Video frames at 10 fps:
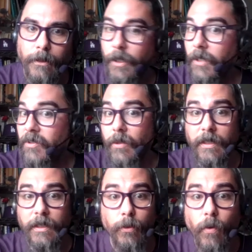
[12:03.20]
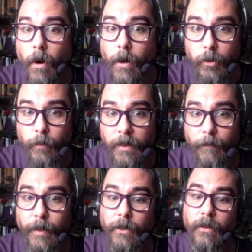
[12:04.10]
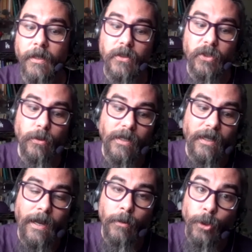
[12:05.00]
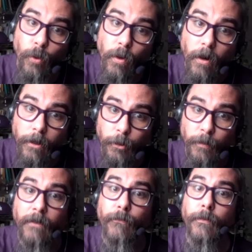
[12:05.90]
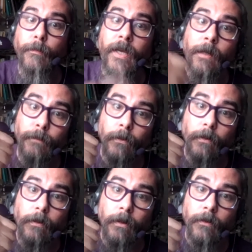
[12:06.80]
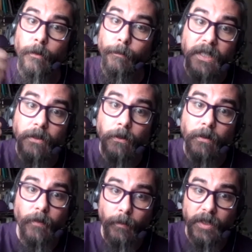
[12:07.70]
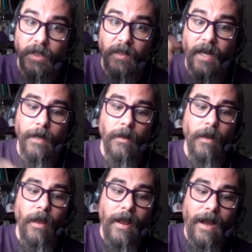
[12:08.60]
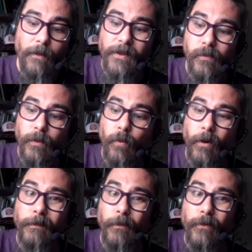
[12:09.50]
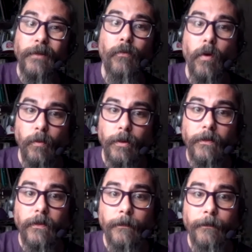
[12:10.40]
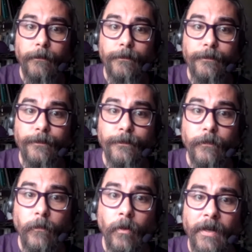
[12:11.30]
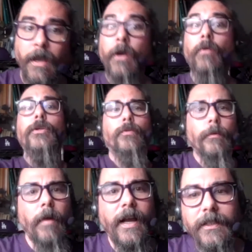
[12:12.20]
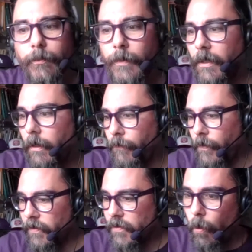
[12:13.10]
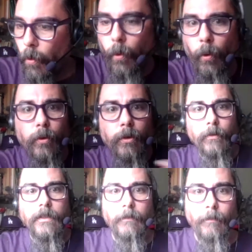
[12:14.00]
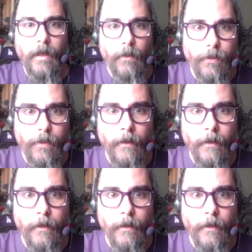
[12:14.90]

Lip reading: You're not starting a new argument, but you're illustrating how your argument from the paper, the meal that we just had, how this would work moving forward. All right, which reminds me of this old Greek myth